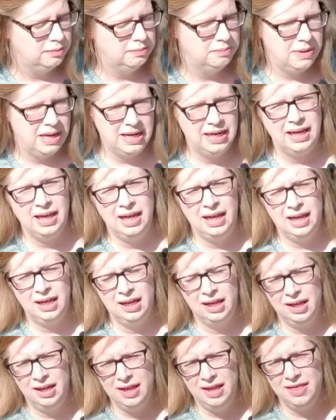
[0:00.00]

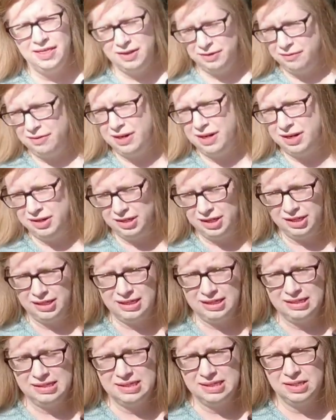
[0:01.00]
making the
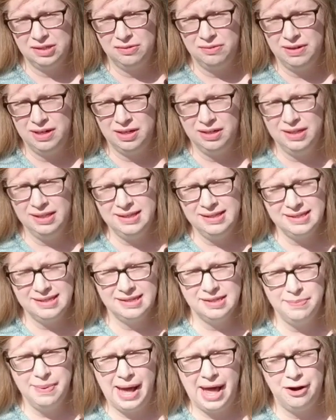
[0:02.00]
ranunculus. So the ranunculus
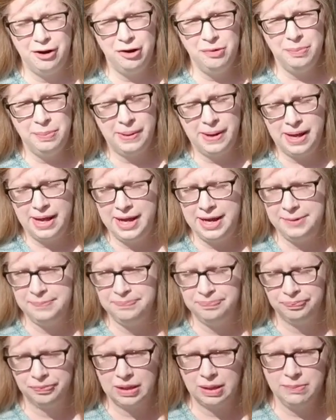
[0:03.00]
is a pattern by
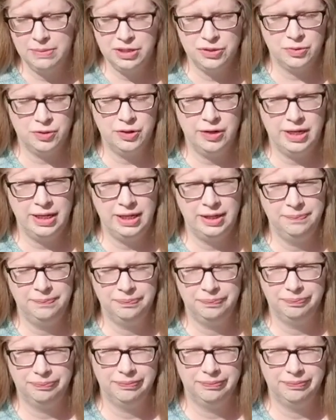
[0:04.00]
Midori.